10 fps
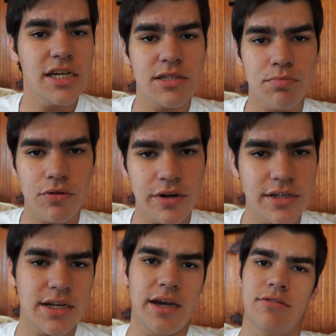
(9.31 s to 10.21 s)
is
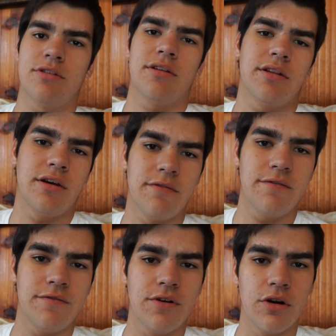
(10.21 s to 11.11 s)
print out their
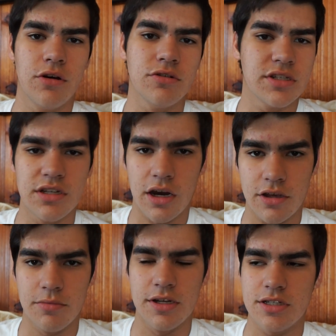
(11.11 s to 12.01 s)
photos,
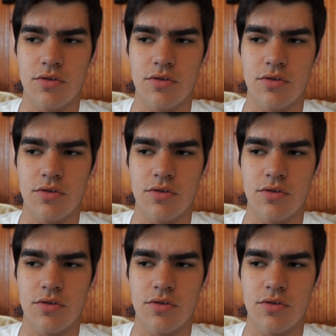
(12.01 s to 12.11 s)
documents,